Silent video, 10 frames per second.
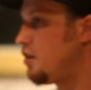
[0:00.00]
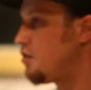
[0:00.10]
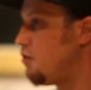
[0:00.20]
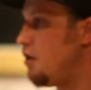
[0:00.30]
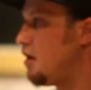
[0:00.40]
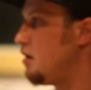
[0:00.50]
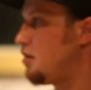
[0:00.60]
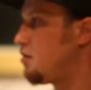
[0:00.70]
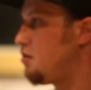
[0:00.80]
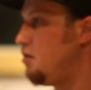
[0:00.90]

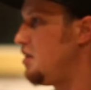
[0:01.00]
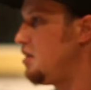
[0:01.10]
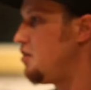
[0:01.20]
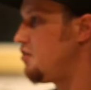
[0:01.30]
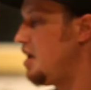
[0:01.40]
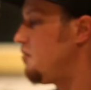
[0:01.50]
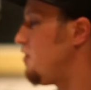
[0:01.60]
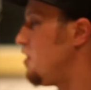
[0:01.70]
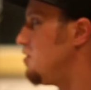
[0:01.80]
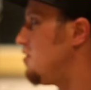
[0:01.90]
threw in those
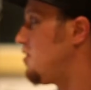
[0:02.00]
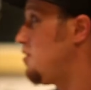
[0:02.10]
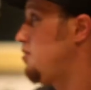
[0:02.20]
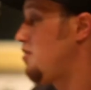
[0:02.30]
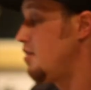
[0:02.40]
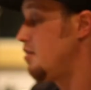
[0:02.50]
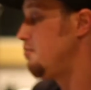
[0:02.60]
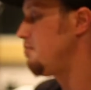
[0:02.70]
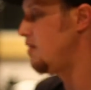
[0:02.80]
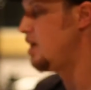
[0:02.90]
headphones. So
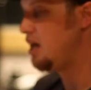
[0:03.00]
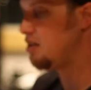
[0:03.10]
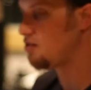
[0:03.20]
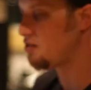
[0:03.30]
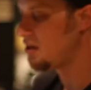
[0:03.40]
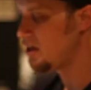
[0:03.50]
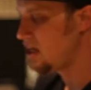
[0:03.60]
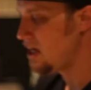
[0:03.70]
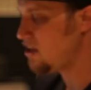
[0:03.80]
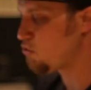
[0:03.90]
it's
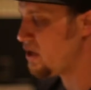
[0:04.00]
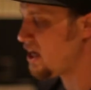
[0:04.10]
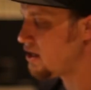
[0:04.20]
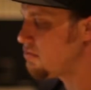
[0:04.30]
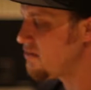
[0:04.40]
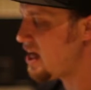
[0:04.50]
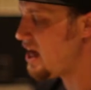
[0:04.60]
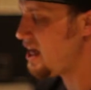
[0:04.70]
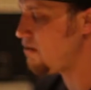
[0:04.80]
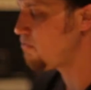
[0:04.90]
weird.
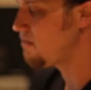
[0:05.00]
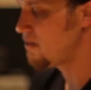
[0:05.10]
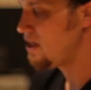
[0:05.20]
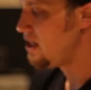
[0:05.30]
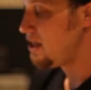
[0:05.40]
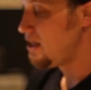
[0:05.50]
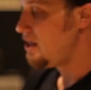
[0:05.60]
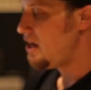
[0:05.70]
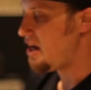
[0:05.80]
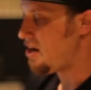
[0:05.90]
I
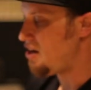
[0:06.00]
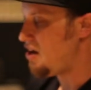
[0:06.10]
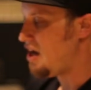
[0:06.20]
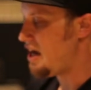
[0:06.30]
don't know.